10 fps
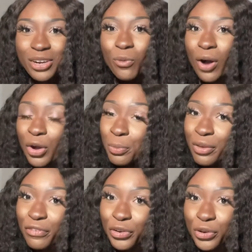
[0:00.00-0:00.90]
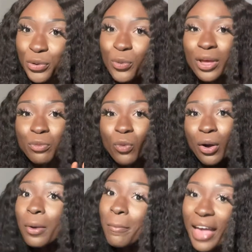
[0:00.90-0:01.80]
Welcome if you're new and
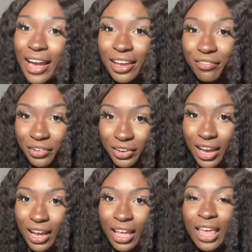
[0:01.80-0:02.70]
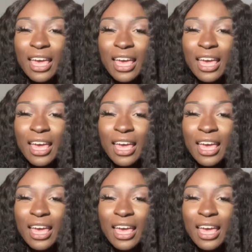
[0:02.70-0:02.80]
welcome back if you're not.